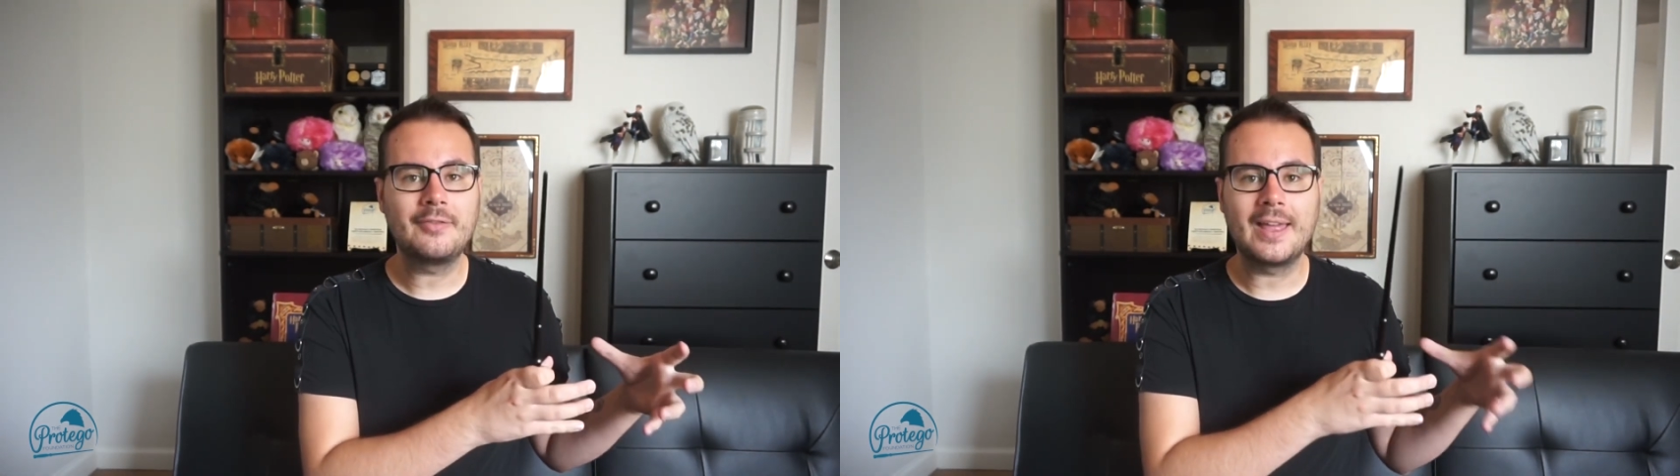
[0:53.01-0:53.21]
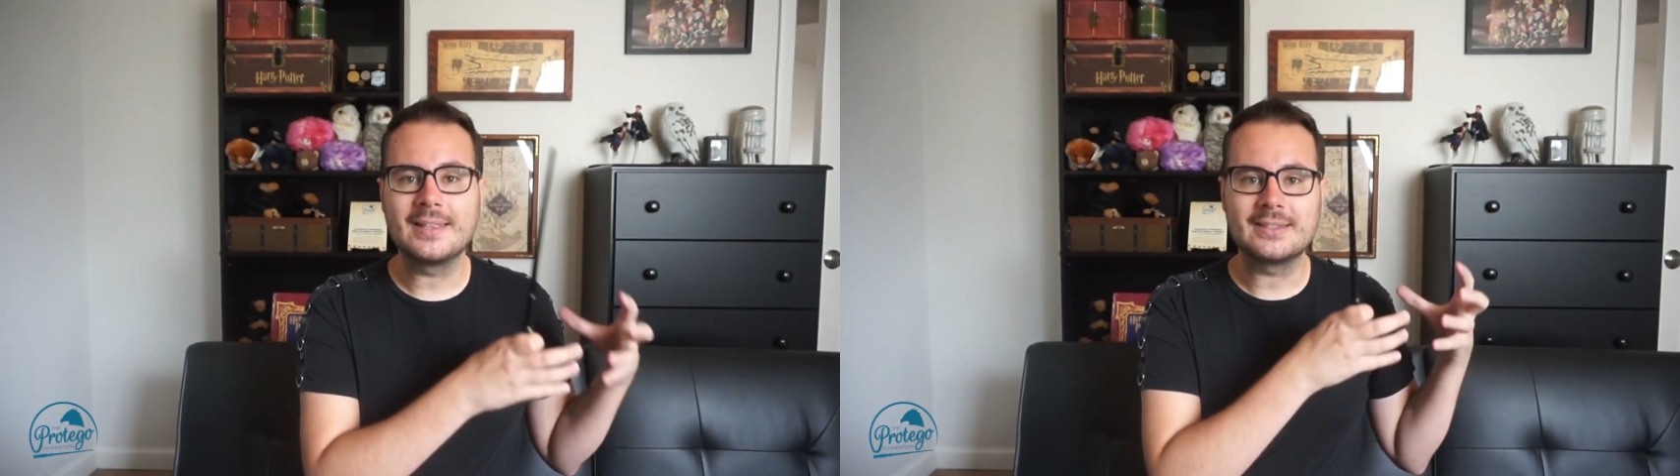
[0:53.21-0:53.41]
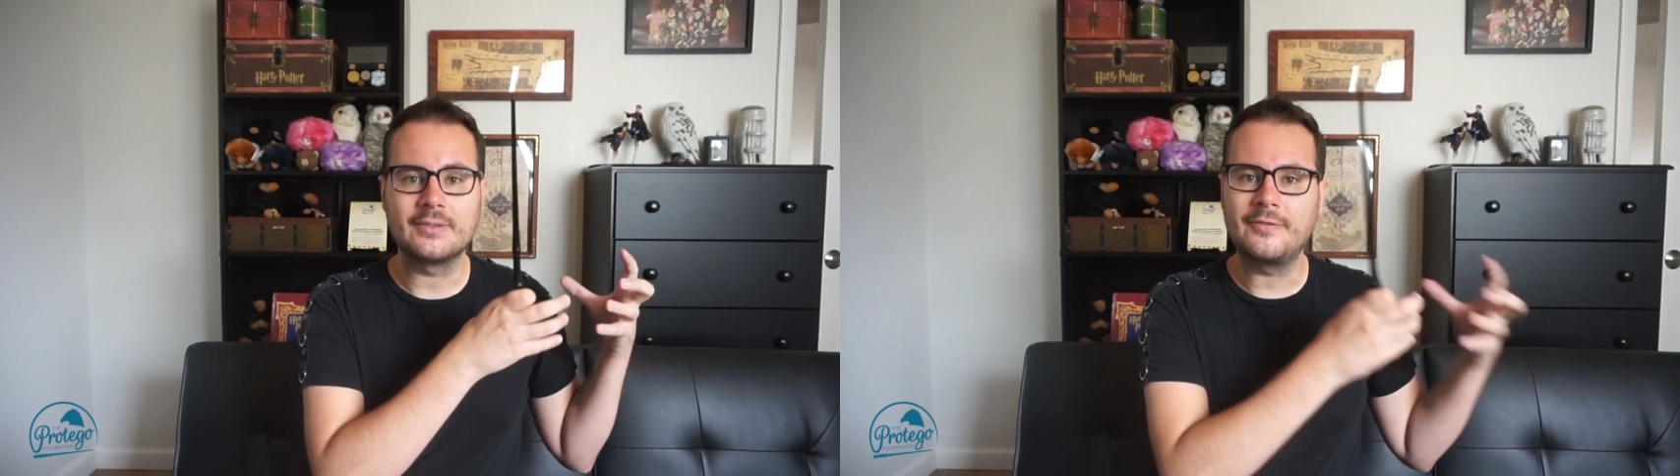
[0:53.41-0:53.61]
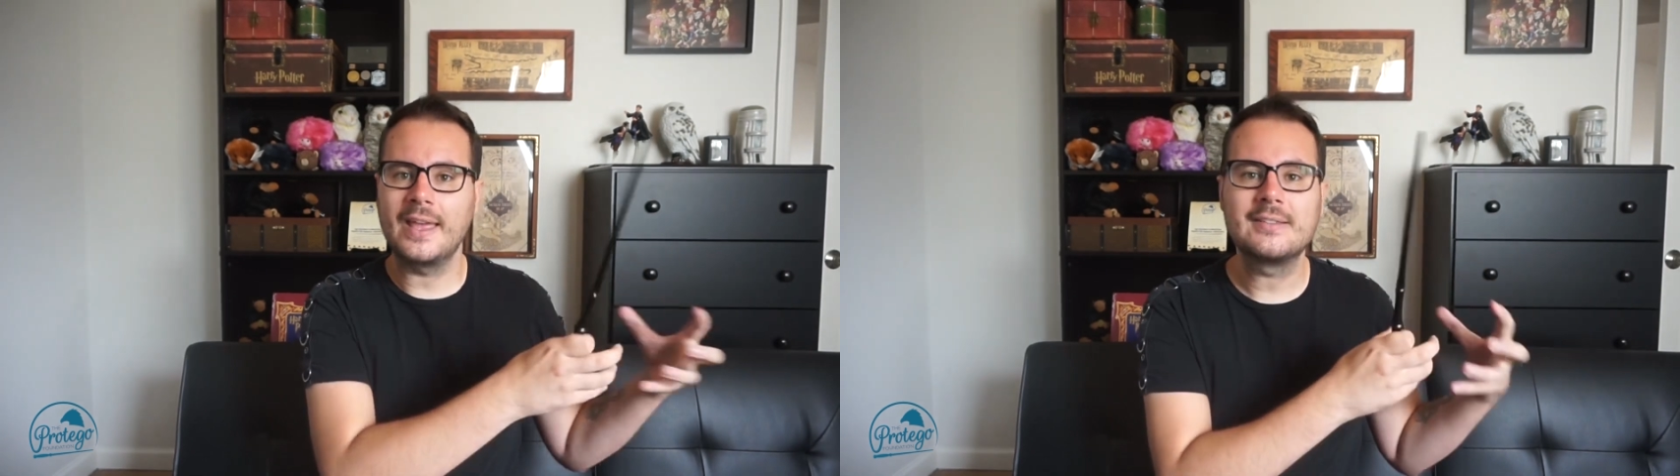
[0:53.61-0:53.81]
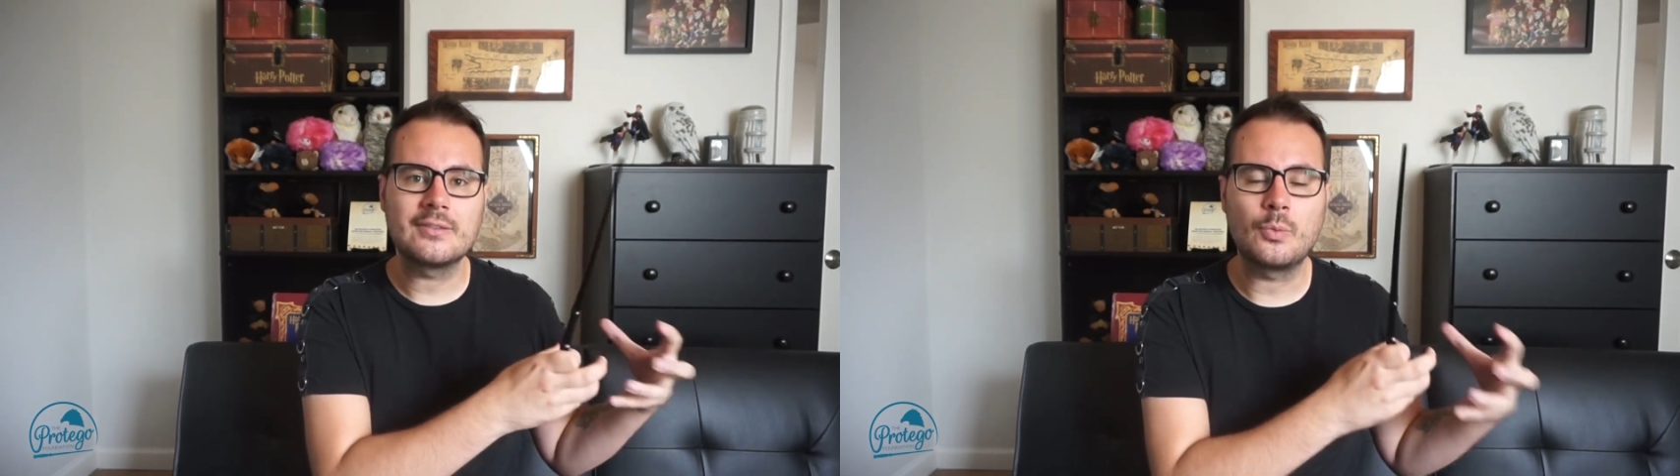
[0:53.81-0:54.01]
fans and
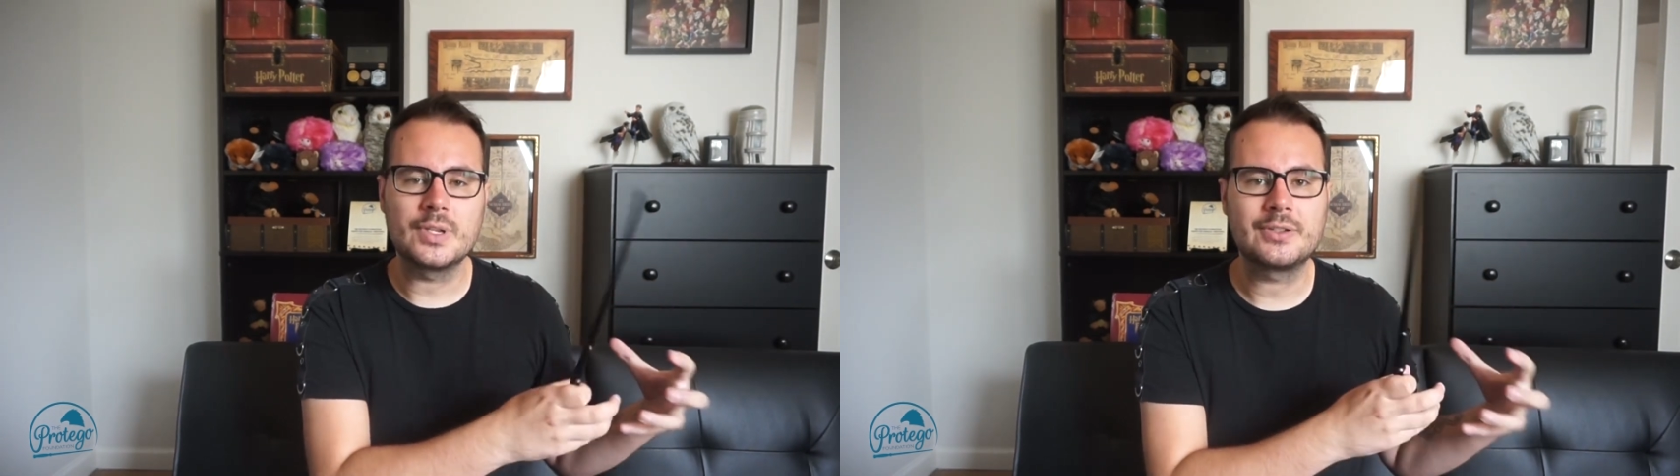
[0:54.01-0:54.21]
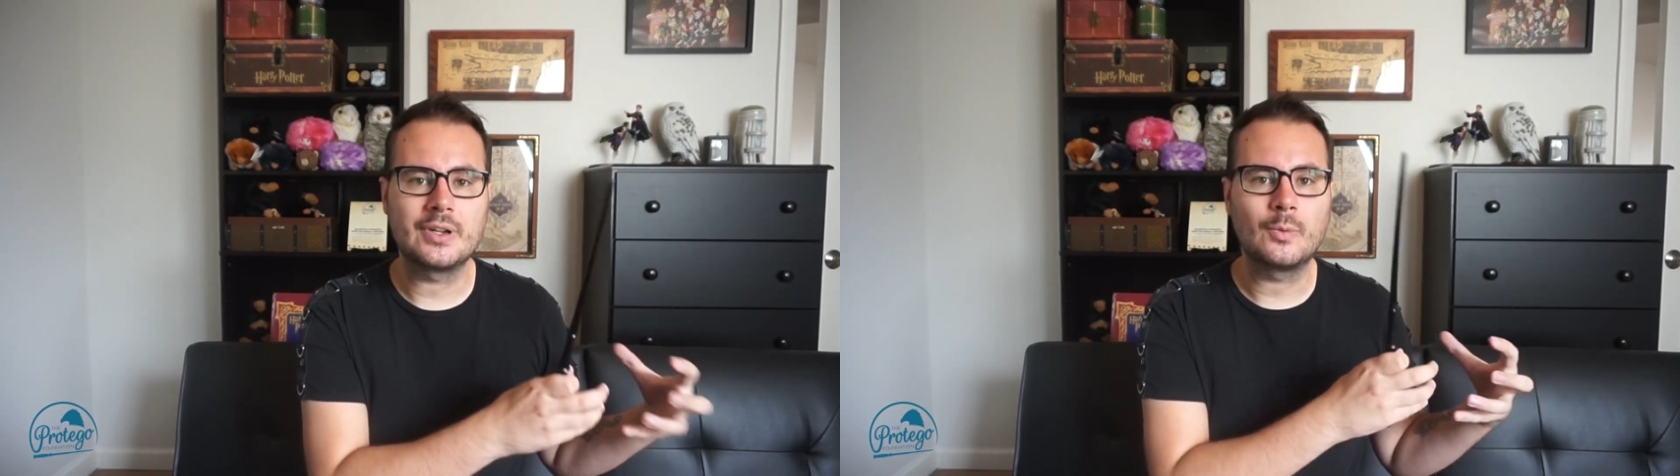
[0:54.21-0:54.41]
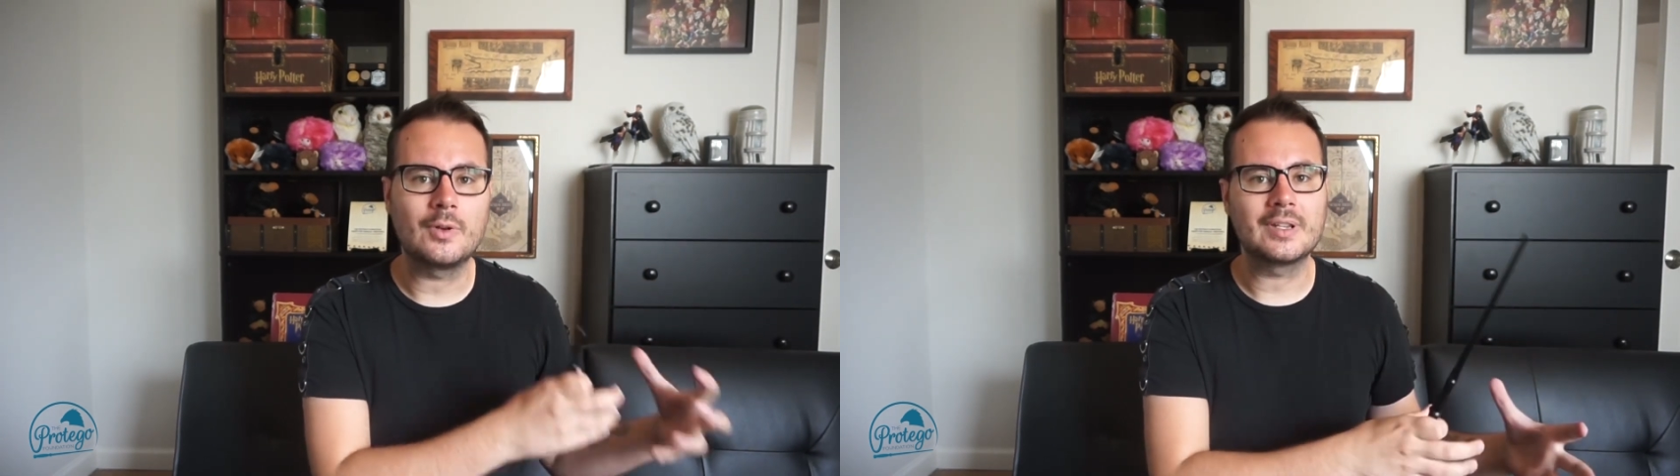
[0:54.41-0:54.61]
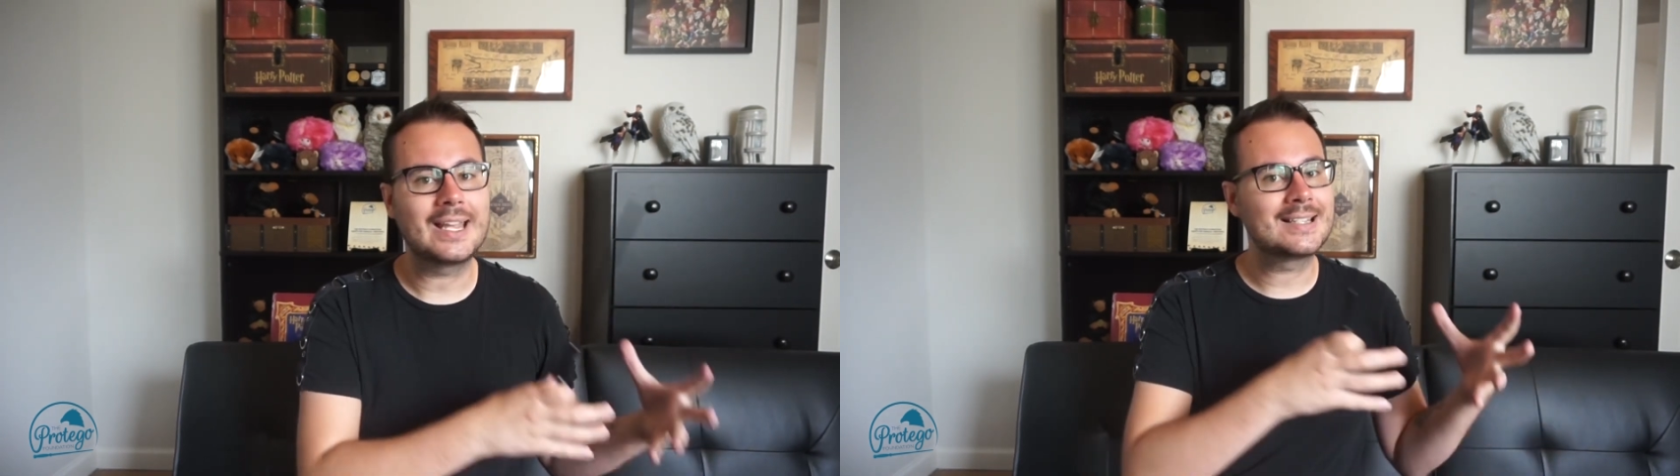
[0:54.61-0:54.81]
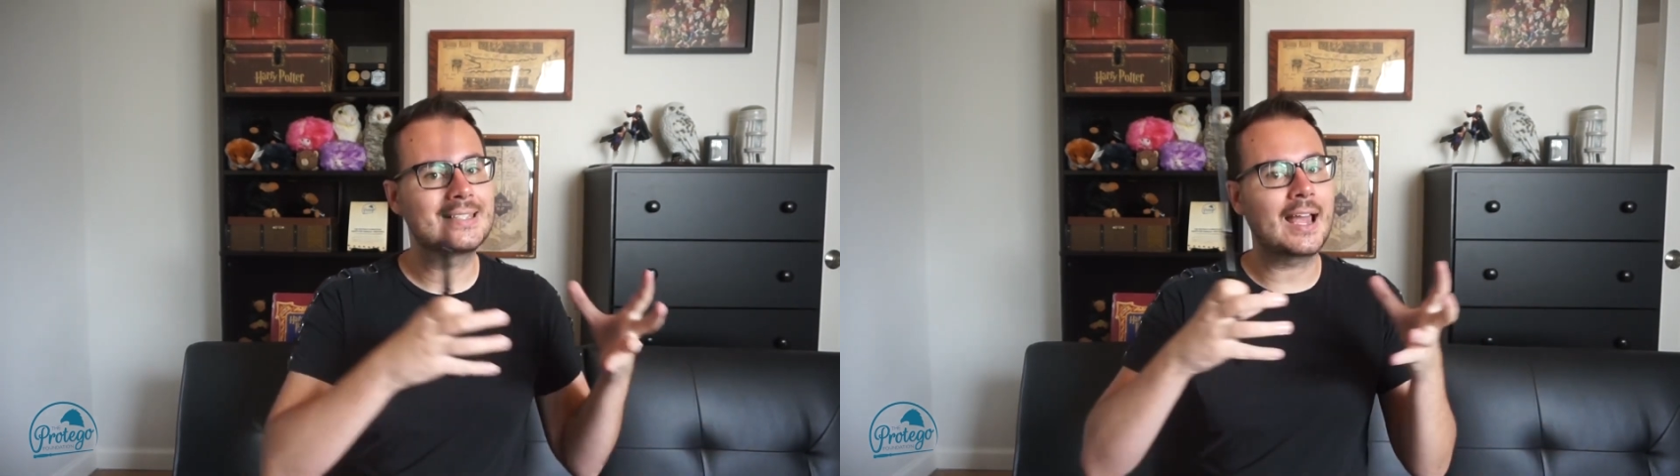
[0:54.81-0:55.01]
fans of the wizarding
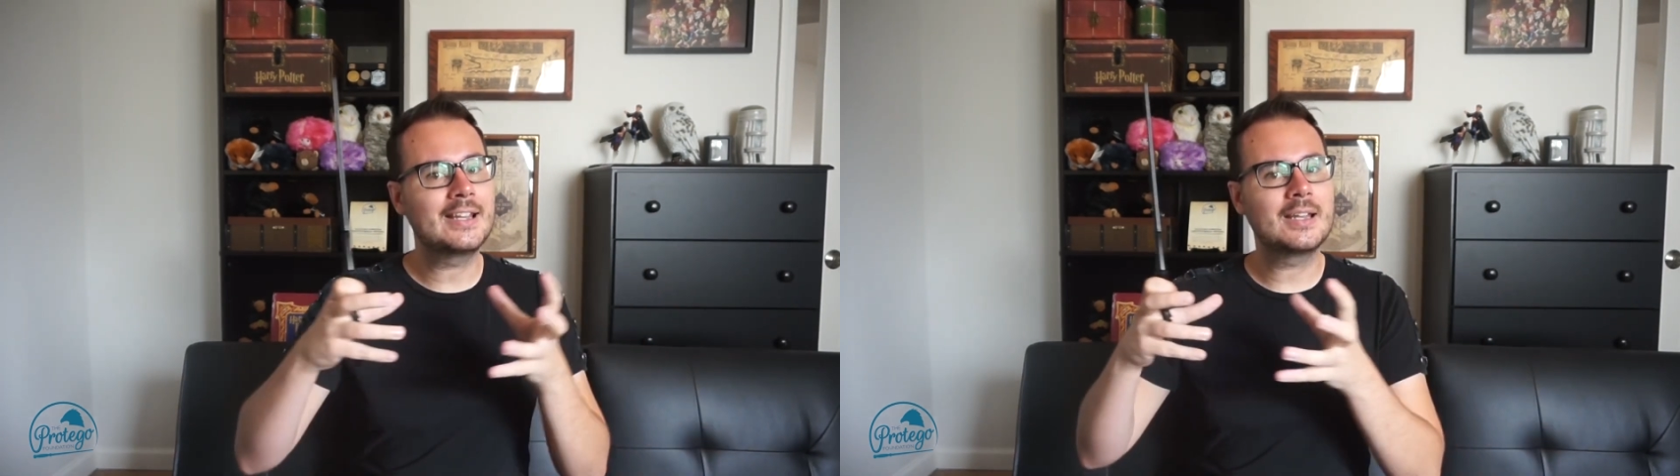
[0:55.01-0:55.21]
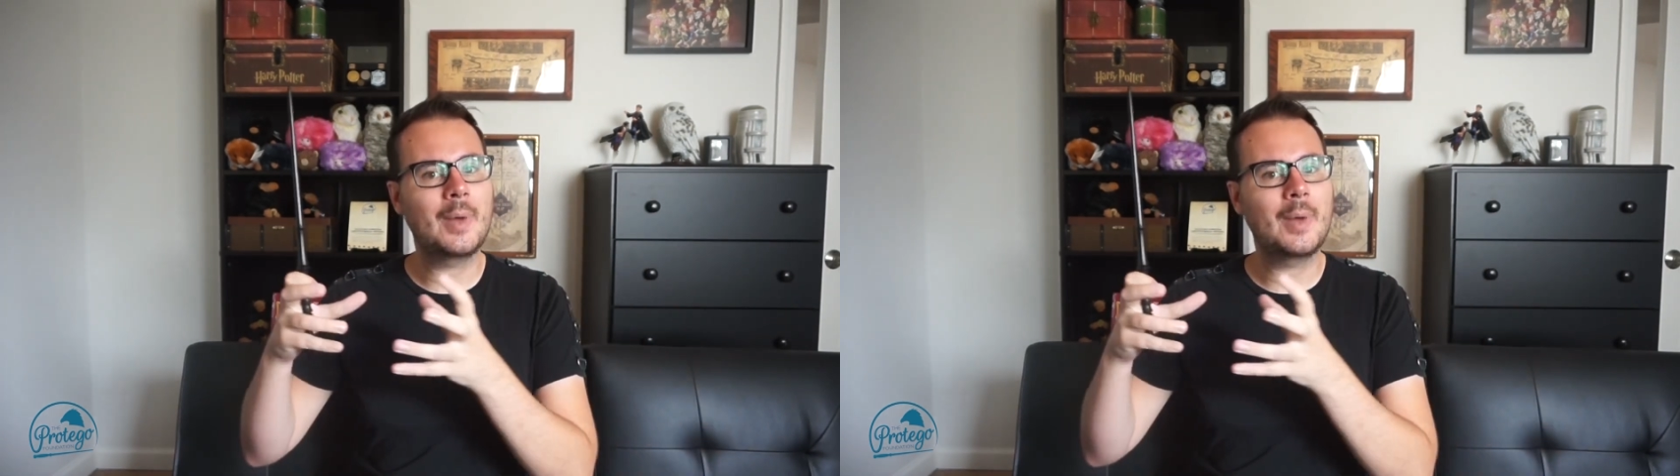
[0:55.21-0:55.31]
world excited